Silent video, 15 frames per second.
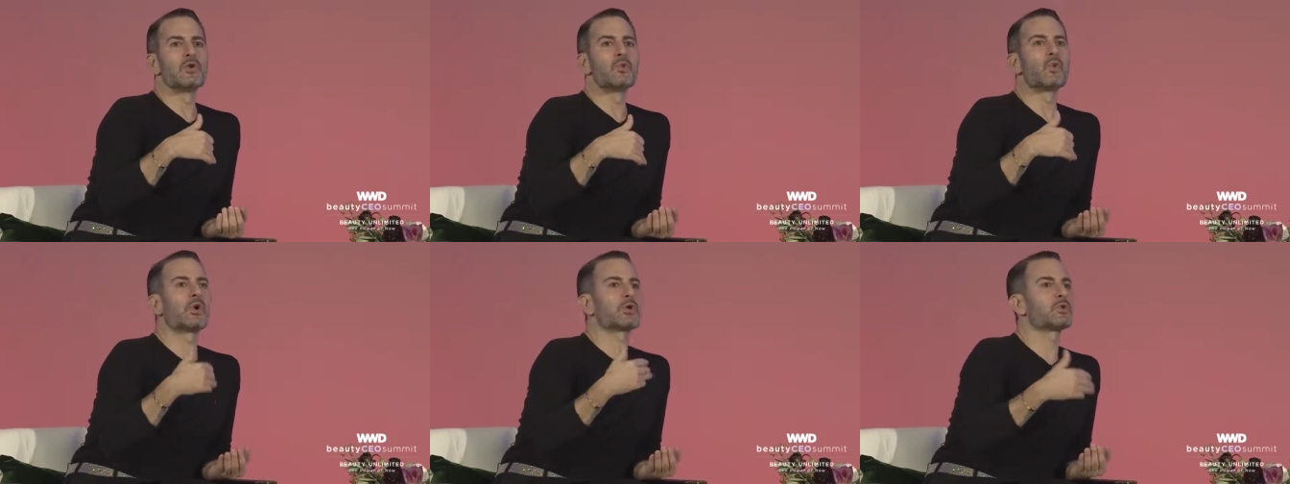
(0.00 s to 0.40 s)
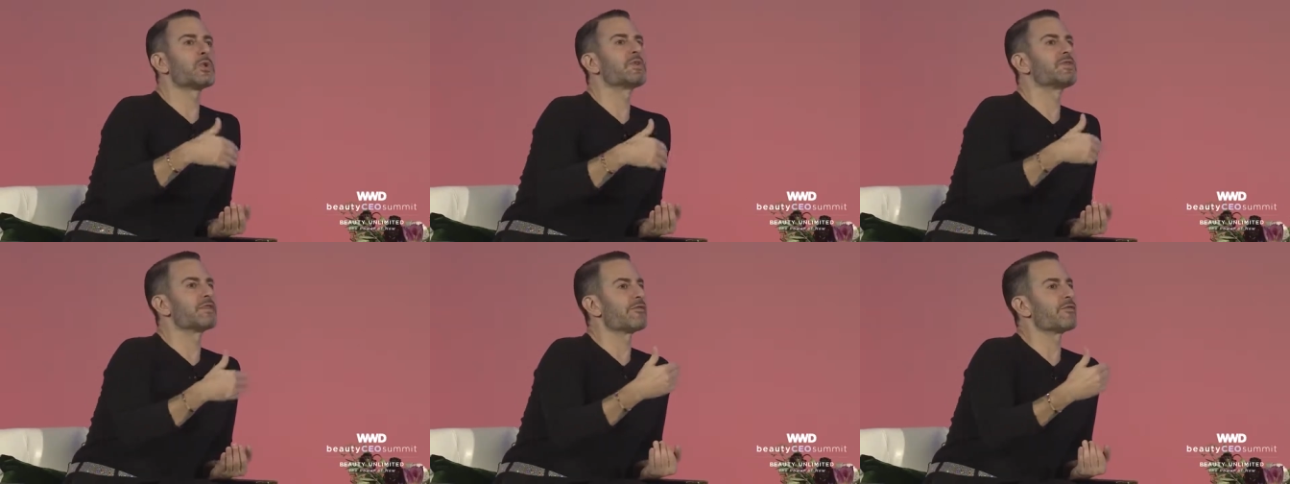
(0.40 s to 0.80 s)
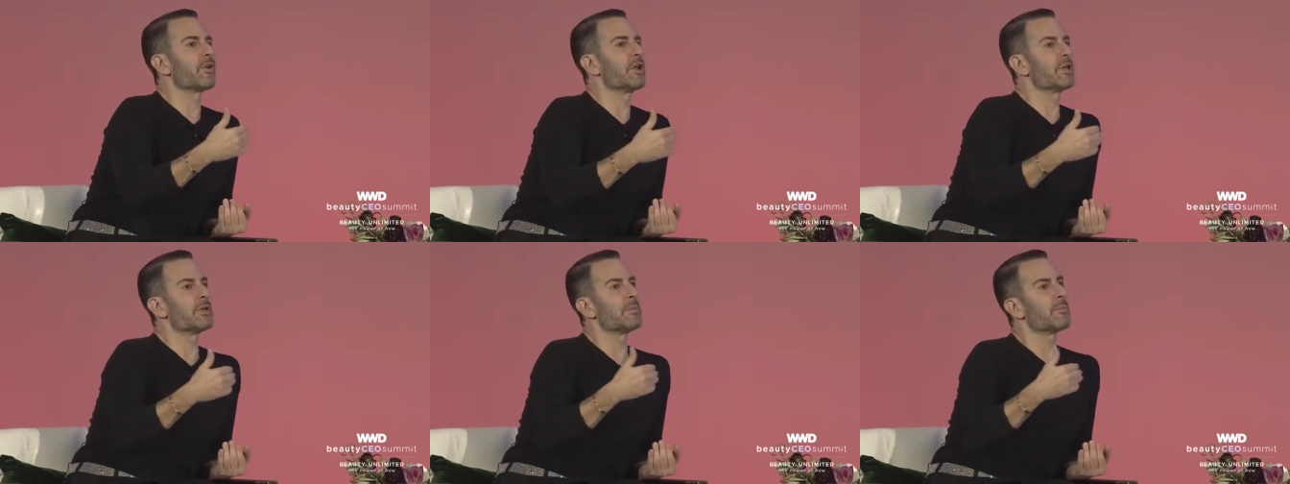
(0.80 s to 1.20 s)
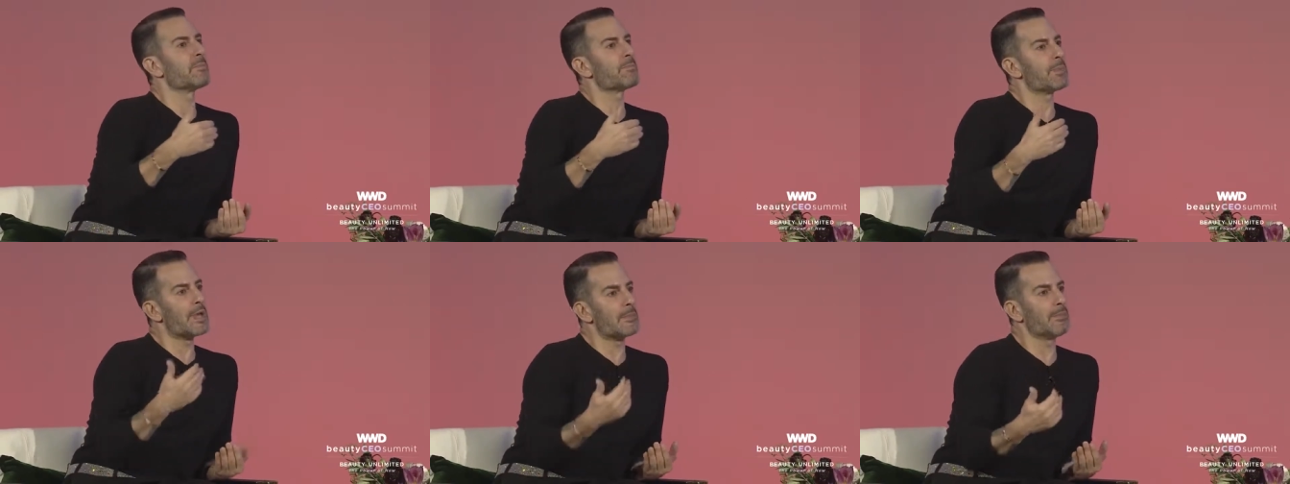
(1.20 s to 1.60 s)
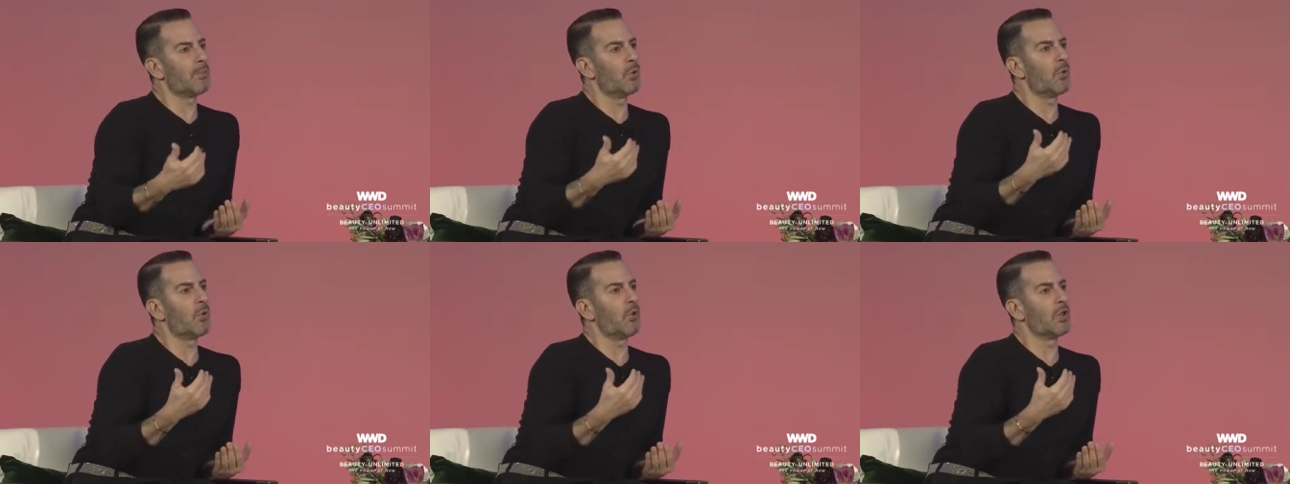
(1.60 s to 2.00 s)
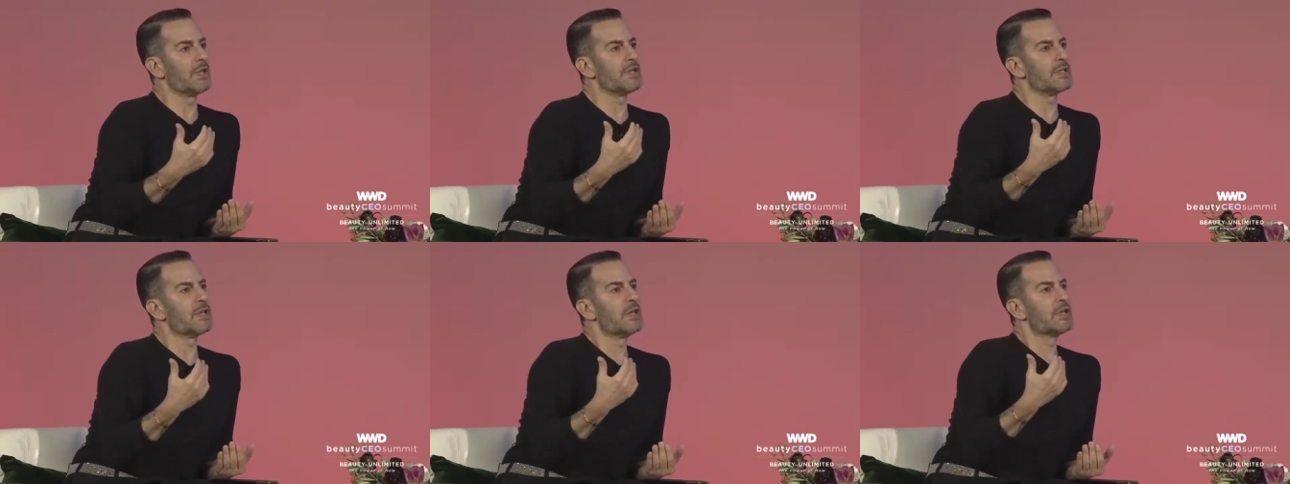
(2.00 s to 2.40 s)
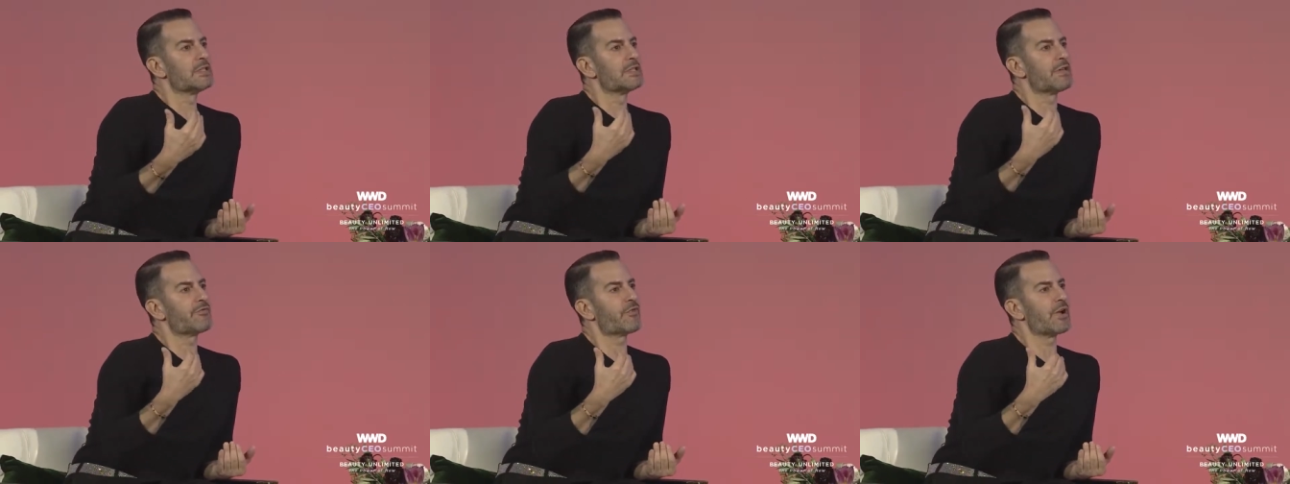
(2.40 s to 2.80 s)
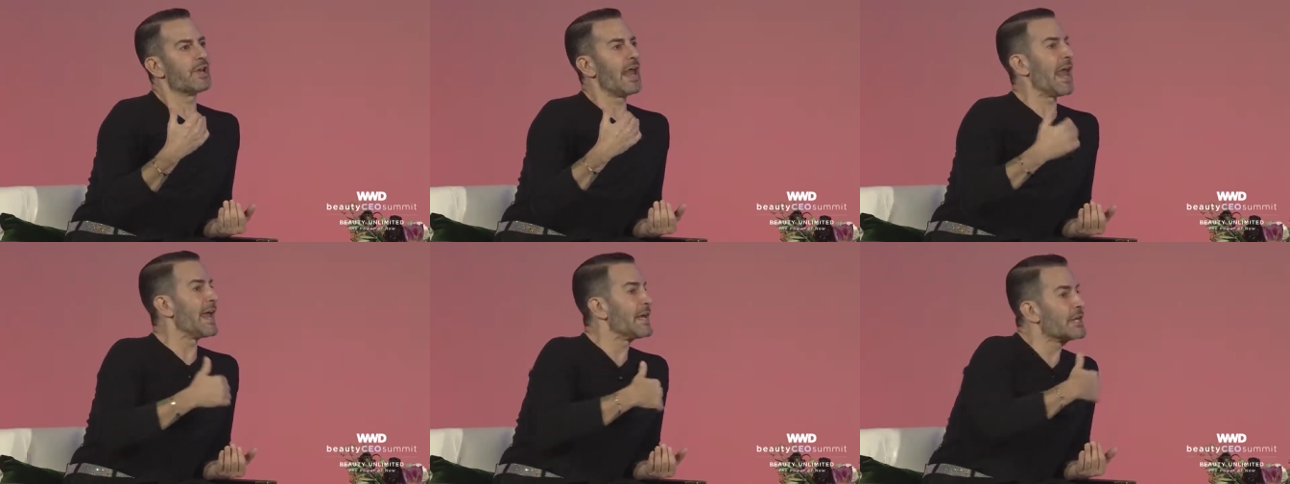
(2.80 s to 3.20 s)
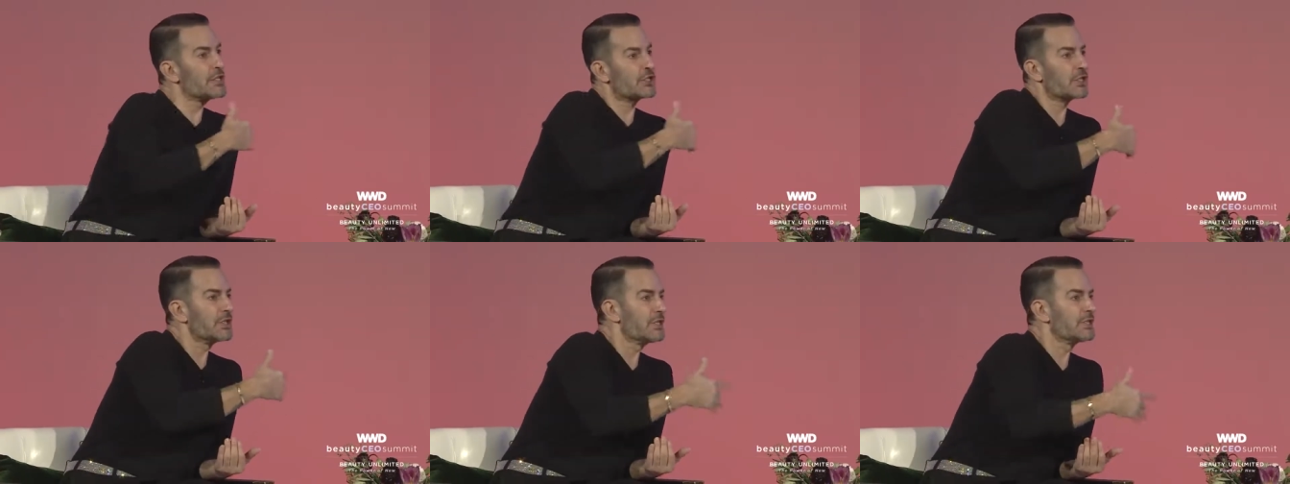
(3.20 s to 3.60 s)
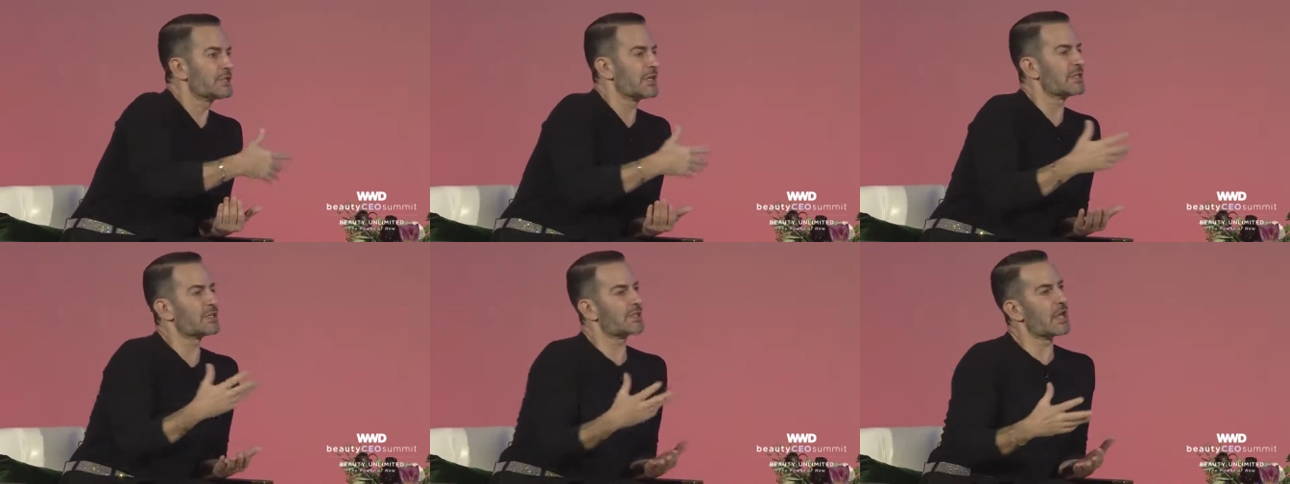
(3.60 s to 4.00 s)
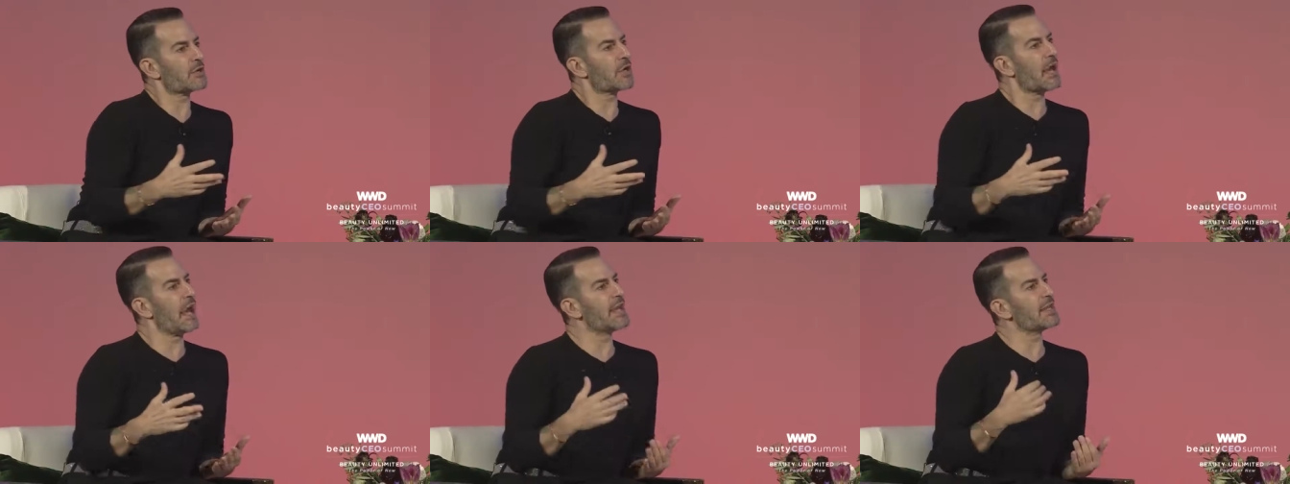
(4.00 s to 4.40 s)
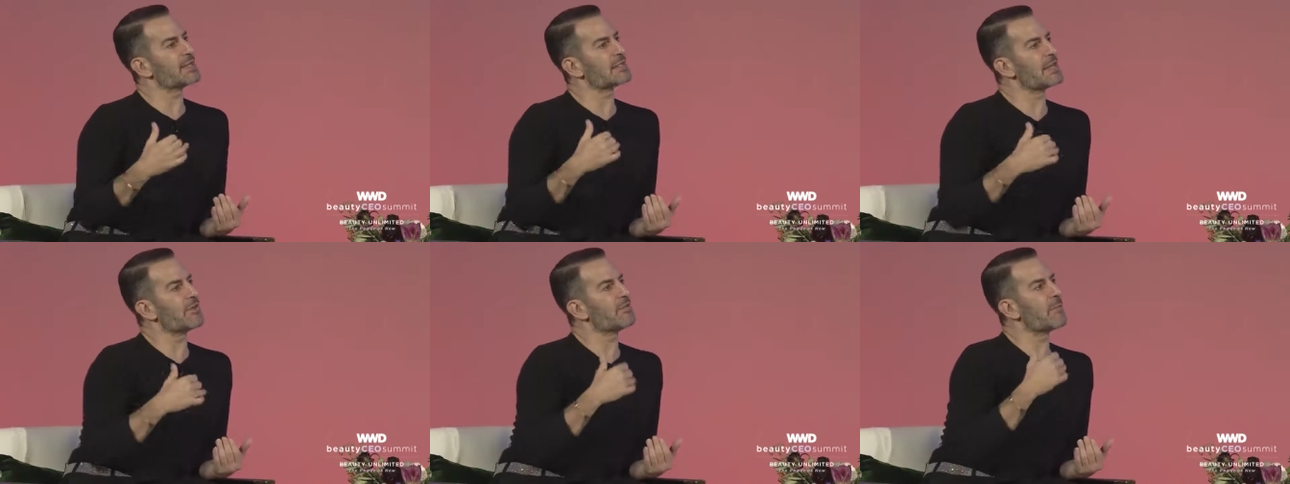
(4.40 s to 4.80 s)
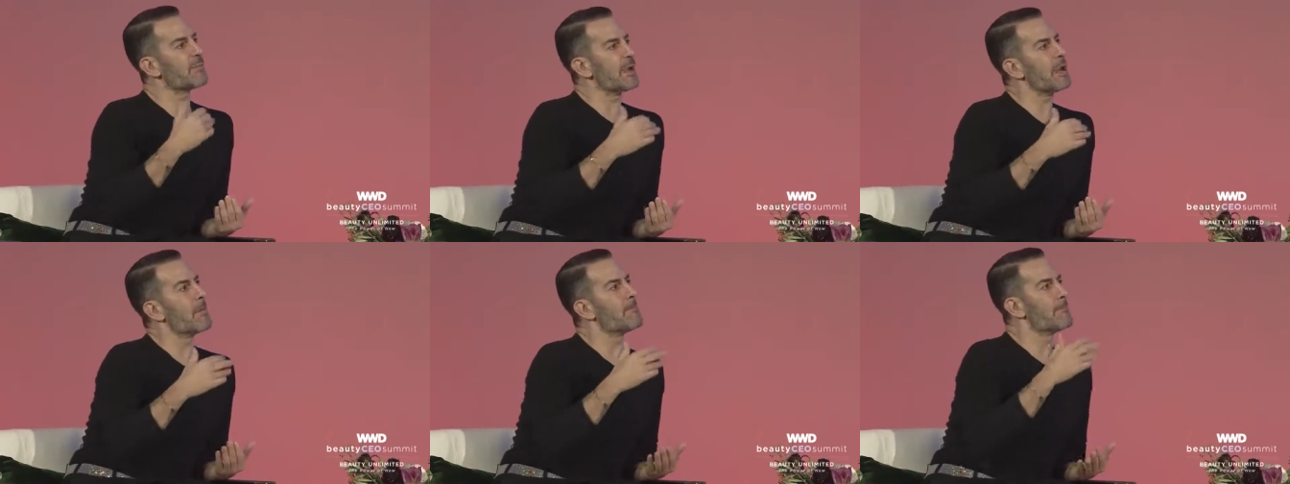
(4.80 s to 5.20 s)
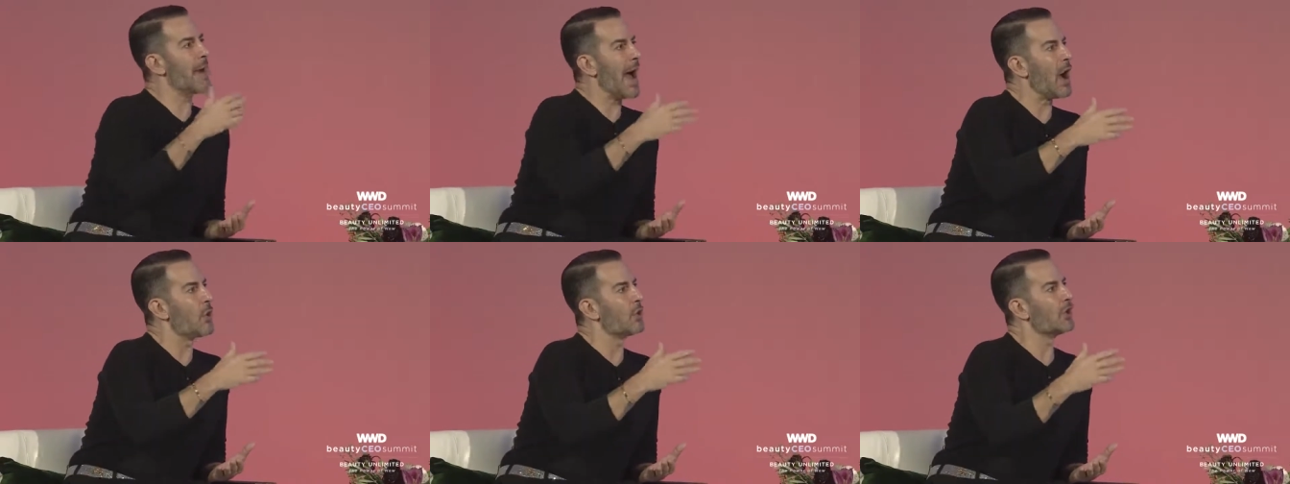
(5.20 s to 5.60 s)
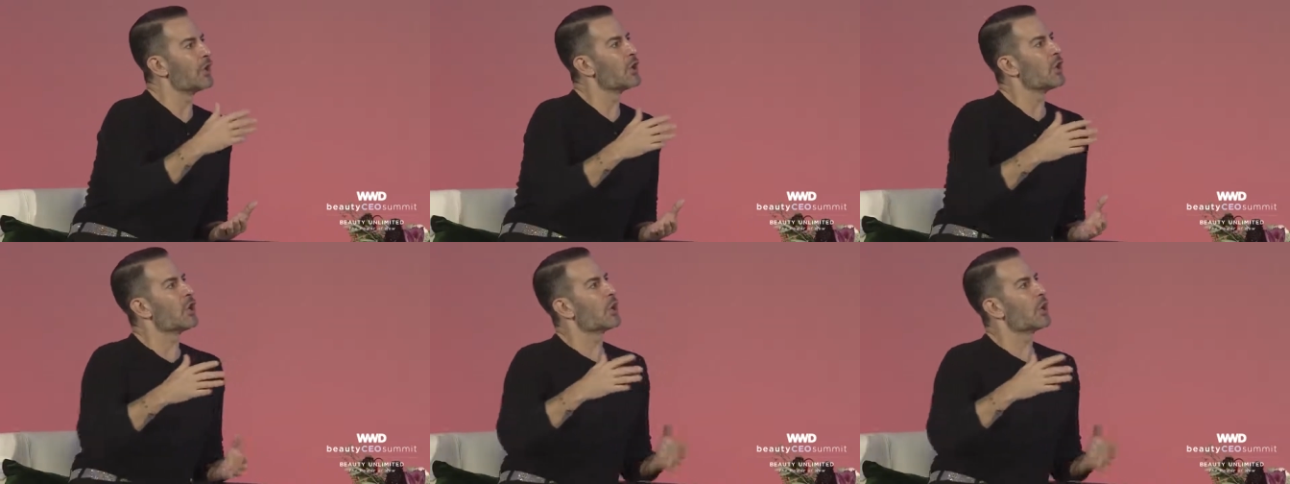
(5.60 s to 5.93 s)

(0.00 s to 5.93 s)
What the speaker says: worked with different people and different ages, et cetera, and it's never been about